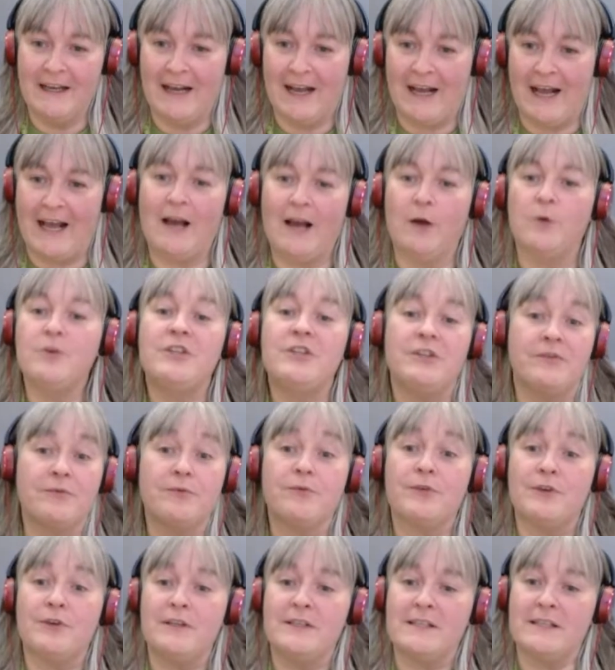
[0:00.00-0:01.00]
how
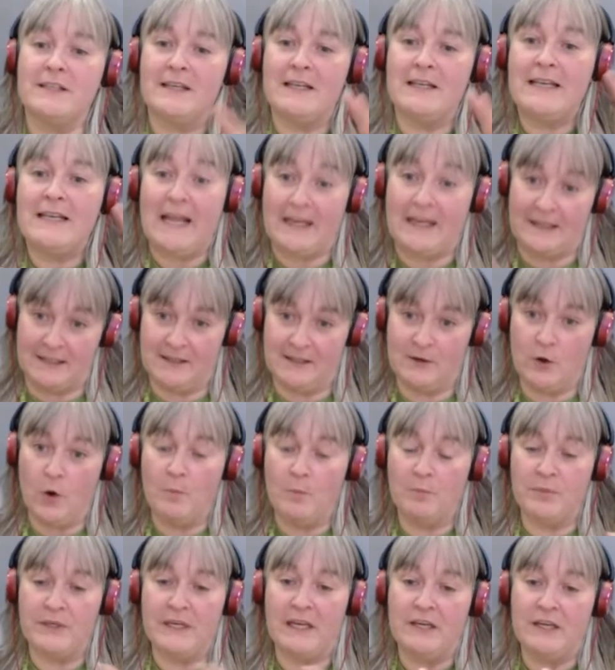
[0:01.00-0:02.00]
different letter
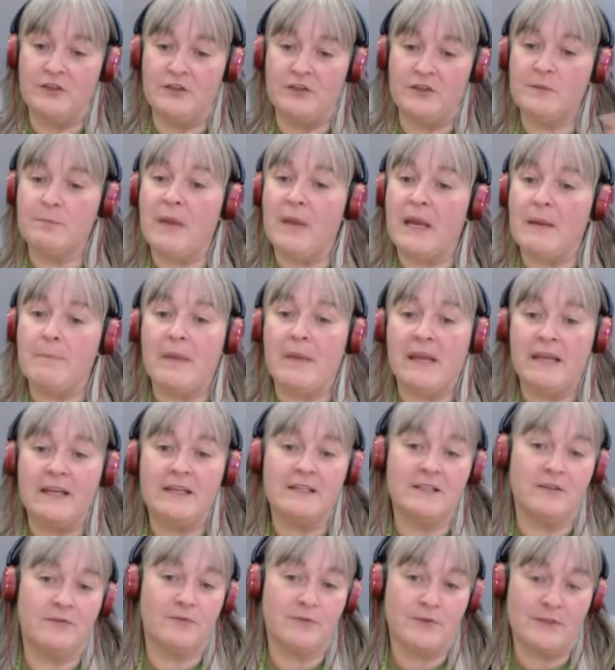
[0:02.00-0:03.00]
combinations may make
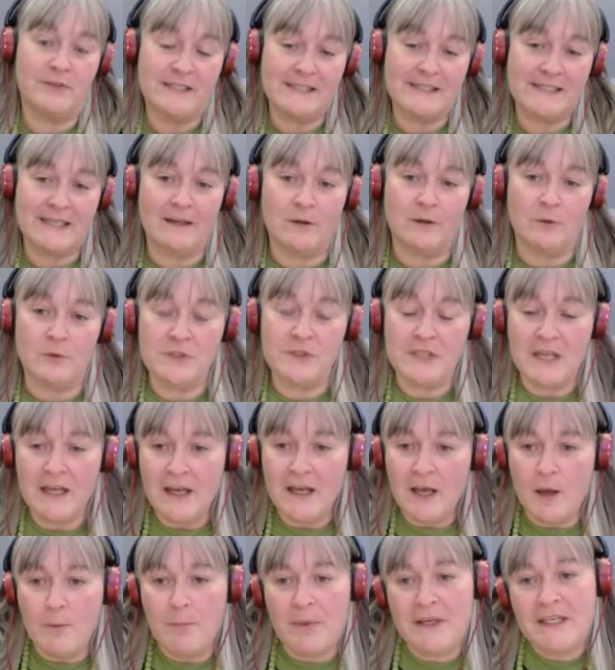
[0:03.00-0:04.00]
different sounds.
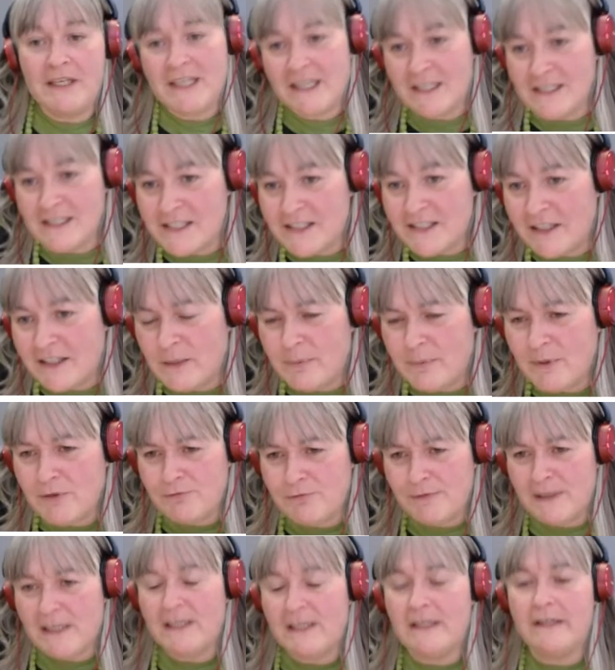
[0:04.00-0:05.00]
But it can still be
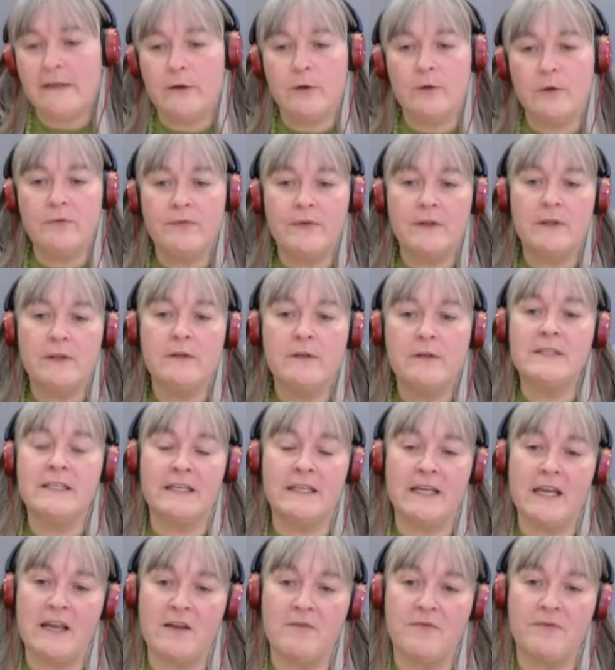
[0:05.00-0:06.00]
really
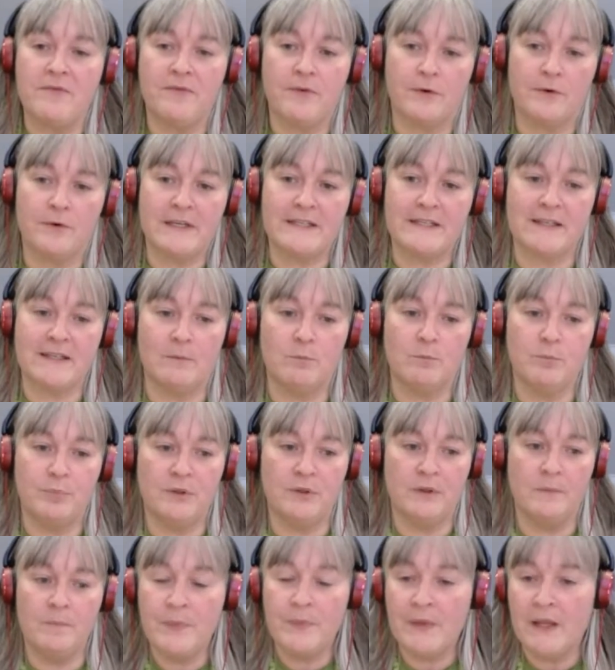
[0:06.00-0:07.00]
confusing if, for
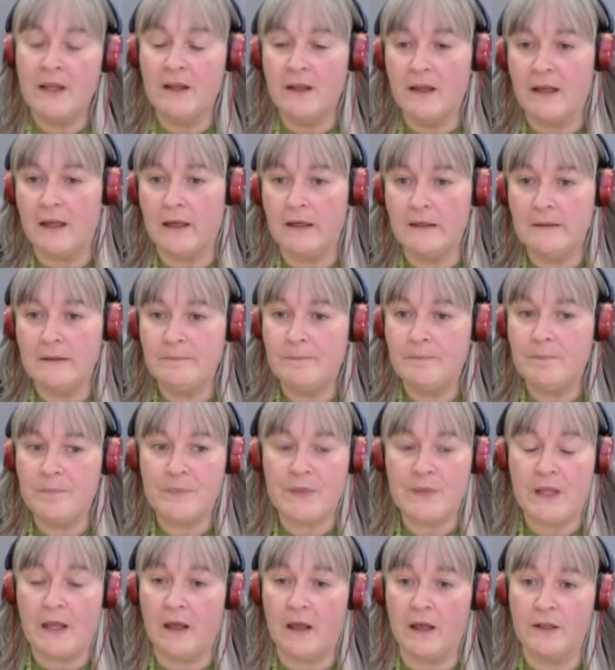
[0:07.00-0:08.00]
example, um,
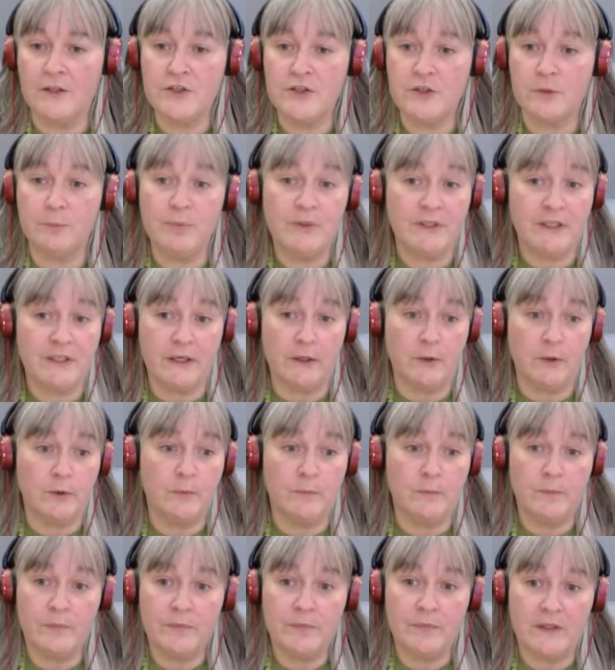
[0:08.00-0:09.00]
a W
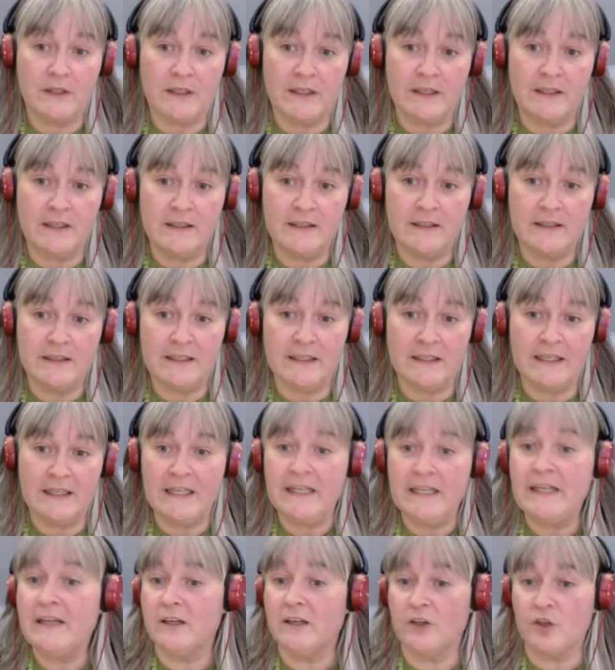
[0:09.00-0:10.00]
in in
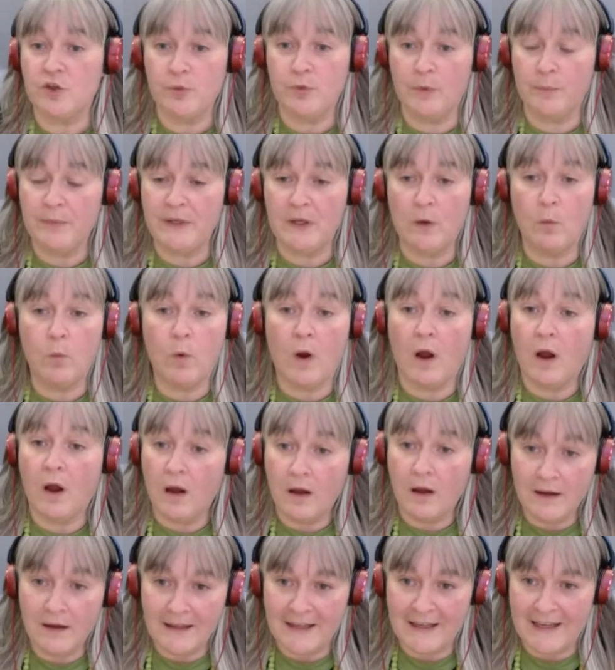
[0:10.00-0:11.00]
English will be a W,
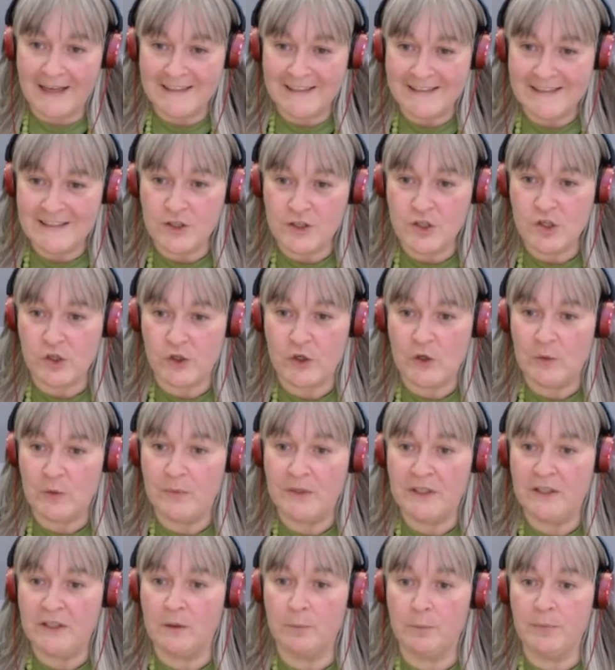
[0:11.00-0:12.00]
and in
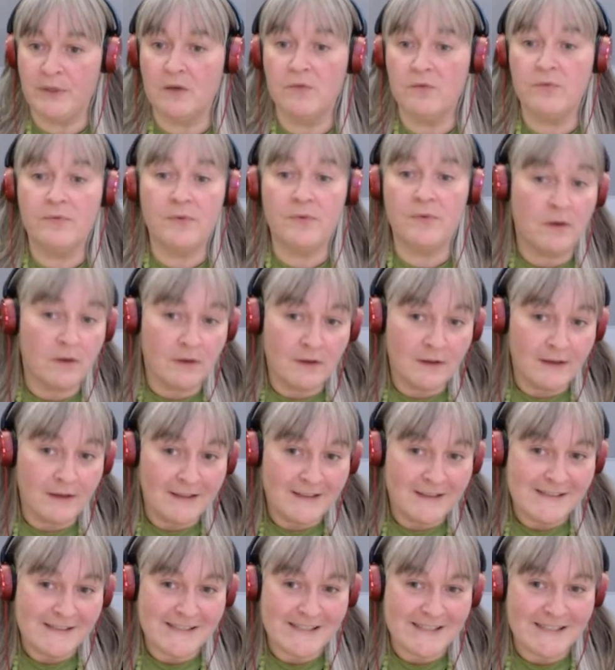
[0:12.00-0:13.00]
German it'll be a V.
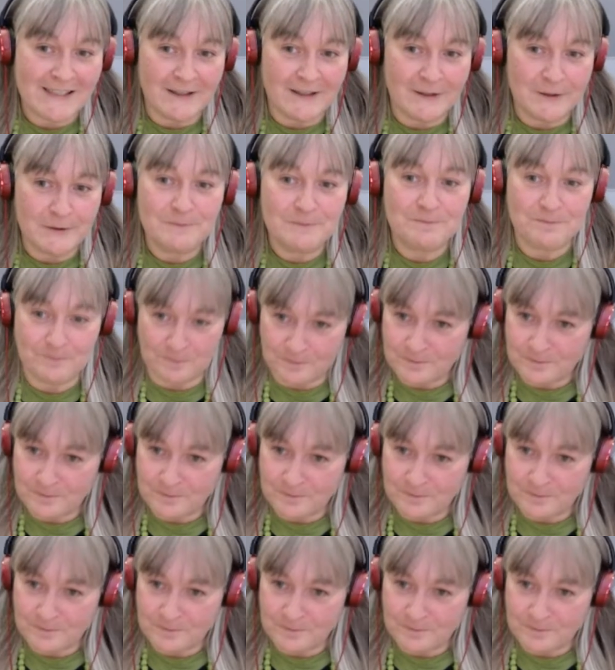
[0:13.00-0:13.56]
So